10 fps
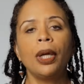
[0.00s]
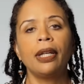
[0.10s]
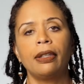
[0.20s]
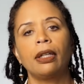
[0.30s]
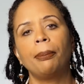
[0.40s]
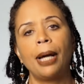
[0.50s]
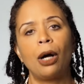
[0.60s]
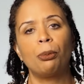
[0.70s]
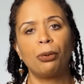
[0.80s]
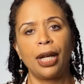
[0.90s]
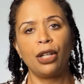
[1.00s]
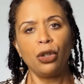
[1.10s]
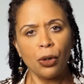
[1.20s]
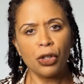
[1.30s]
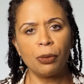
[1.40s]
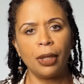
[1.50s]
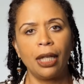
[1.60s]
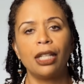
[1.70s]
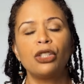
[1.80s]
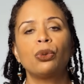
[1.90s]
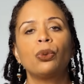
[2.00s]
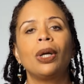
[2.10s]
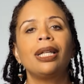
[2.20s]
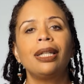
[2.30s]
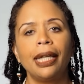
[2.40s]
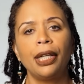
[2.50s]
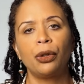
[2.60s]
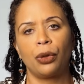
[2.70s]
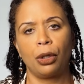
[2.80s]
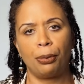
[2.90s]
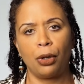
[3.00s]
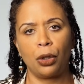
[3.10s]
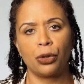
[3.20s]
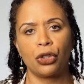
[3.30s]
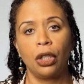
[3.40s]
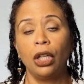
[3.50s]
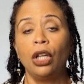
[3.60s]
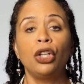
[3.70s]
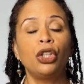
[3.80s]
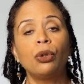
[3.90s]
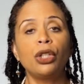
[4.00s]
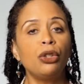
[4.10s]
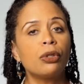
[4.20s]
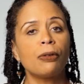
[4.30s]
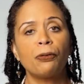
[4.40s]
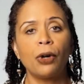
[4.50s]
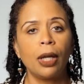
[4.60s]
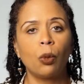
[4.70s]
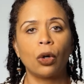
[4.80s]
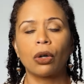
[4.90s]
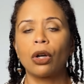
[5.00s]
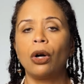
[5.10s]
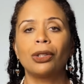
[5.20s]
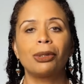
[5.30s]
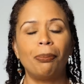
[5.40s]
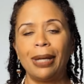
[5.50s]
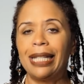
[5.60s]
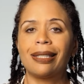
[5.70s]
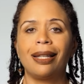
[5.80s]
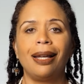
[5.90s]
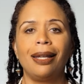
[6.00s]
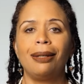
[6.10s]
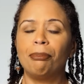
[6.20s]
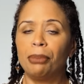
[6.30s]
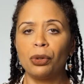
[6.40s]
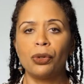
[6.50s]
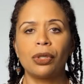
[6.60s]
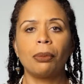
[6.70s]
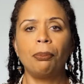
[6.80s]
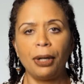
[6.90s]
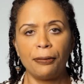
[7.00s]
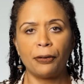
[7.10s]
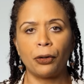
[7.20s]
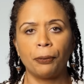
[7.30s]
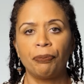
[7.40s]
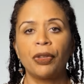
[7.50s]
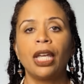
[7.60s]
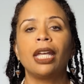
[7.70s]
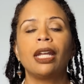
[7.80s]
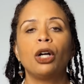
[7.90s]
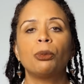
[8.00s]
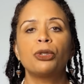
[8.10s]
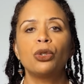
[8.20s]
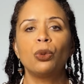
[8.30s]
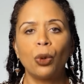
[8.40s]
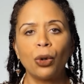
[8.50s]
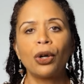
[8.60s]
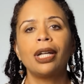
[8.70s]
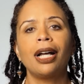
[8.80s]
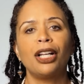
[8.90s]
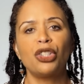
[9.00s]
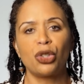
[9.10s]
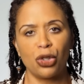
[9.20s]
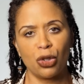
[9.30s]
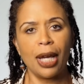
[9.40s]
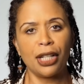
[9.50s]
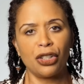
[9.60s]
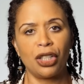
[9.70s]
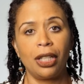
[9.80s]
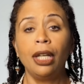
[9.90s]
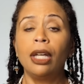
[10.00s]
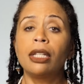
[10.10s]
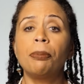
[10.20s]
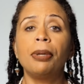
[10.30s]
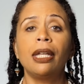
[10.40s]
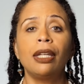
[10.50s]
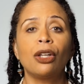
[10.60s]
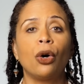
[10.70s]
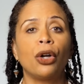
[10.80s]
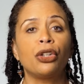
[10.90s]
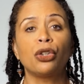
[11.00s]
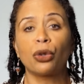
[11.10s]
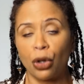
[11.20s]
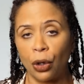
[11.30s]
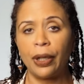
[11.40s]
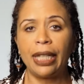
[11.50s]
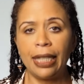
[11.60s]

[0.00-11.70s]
way to think about brain nourishment is through a layered approach. You can use a framework called Baseline, Boost, Buffer. It helps you organize your strategy depending on your current